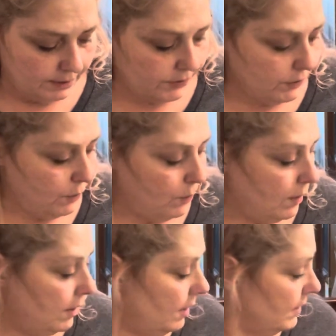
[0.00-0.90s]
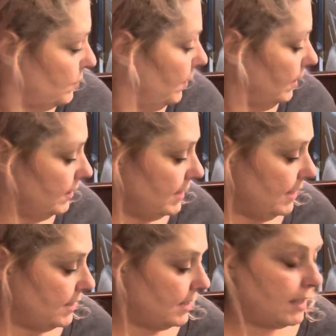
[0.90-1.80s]
so, as well as
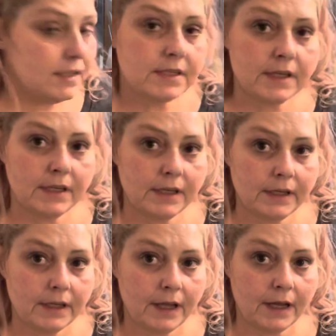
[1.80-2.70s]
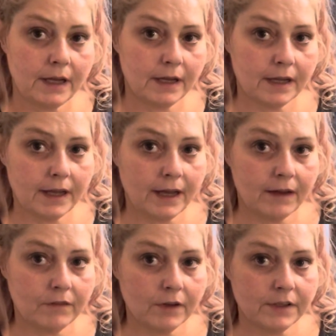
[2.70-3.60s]
these things that I
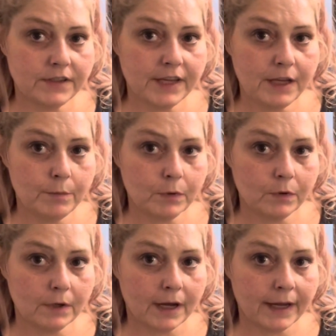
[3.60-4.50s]
have on the table, I